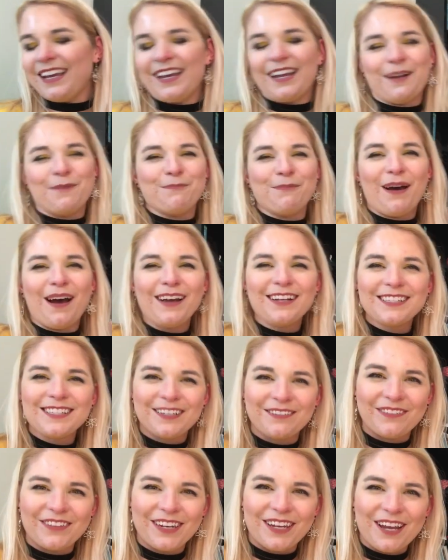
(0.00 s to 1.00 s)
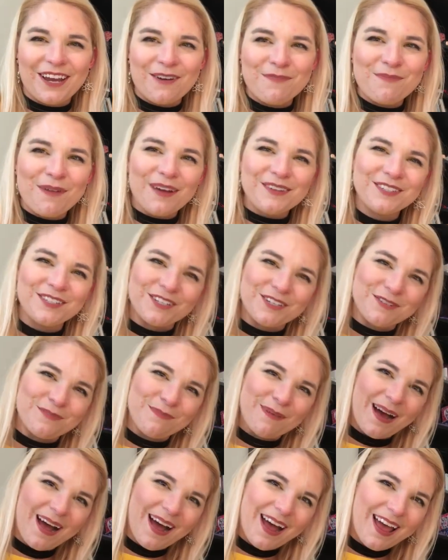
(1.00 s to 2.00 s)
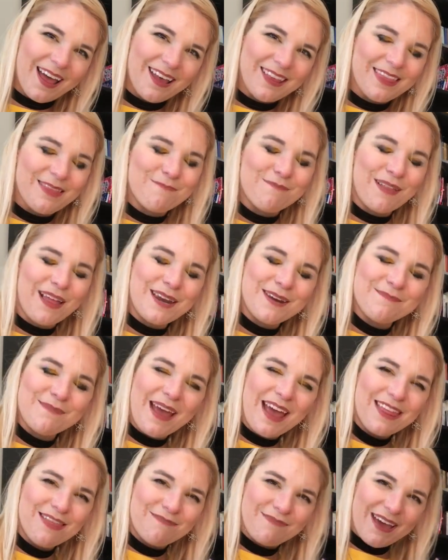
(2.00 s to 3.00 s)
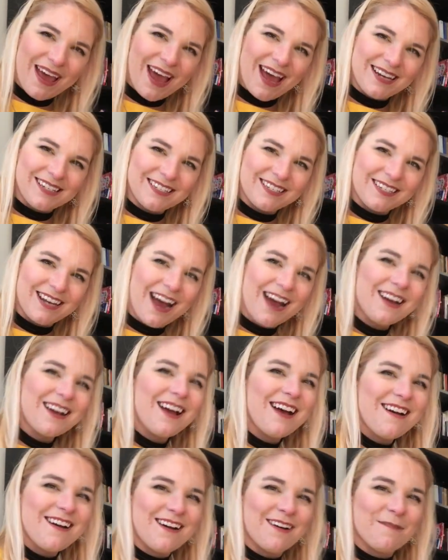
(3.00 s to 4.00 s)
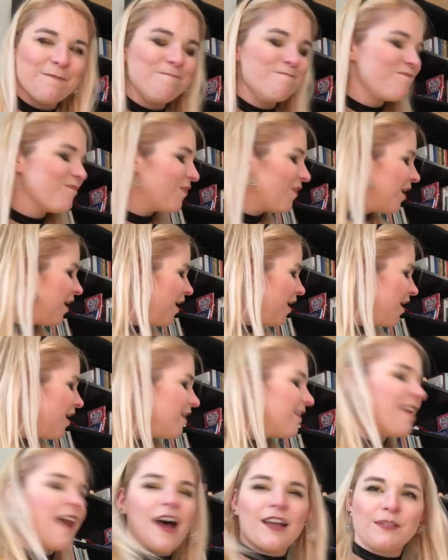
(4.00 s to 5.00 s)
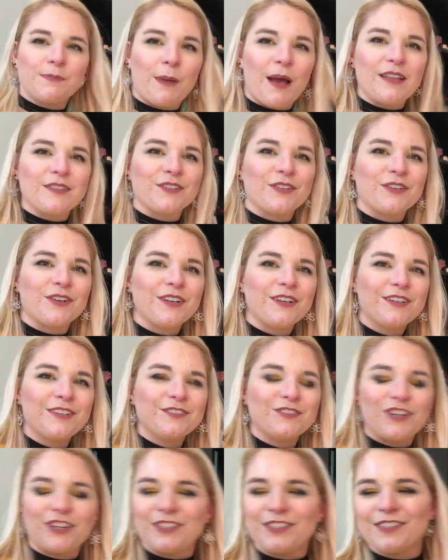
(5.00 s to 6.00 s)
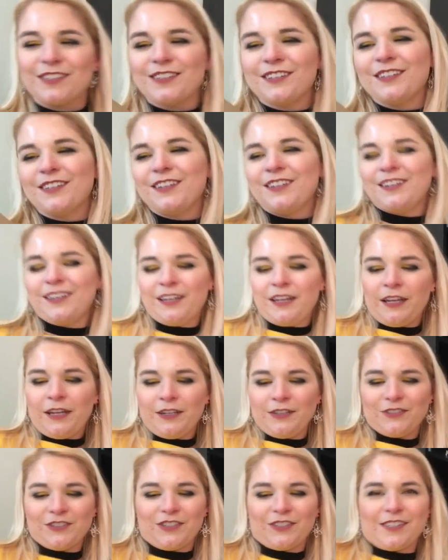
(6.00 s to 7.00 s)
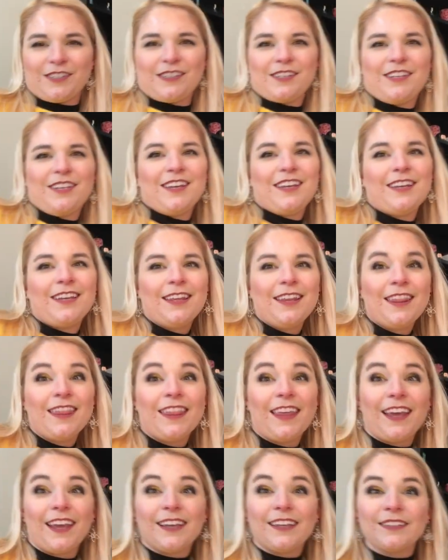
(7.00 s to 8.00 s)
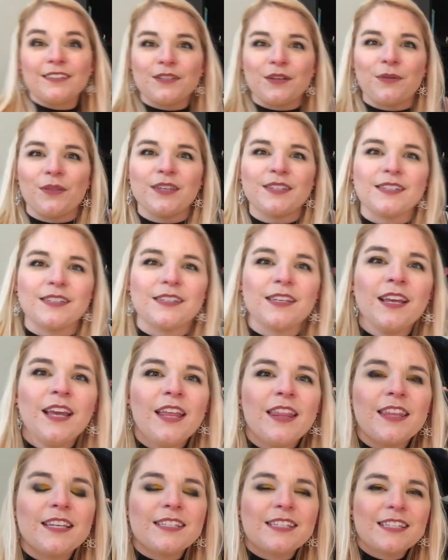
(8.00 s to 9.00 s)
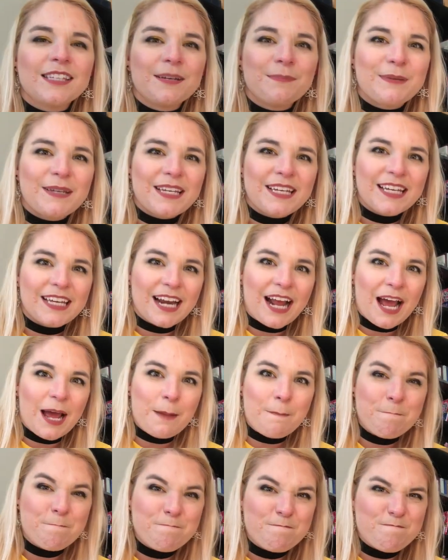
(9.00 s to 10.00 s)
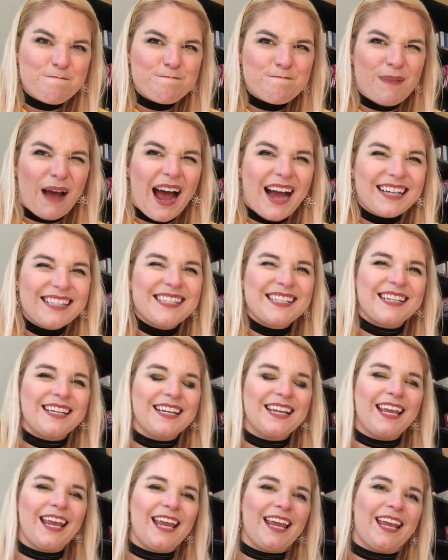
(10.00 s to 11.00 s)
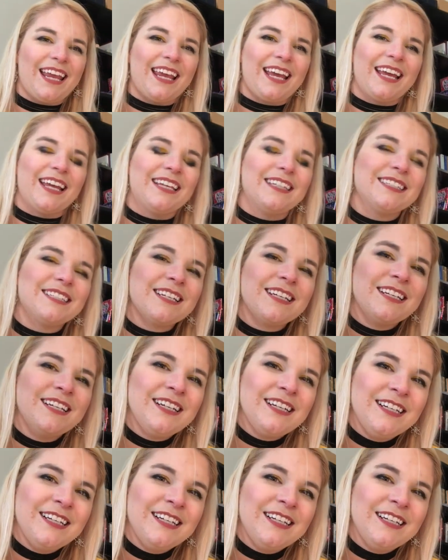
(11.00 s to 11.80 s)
an unboxing video brought to you by BloodyBathMat.com. Not sponsored, just, just thing. So this is, this is gonna be an unboxing and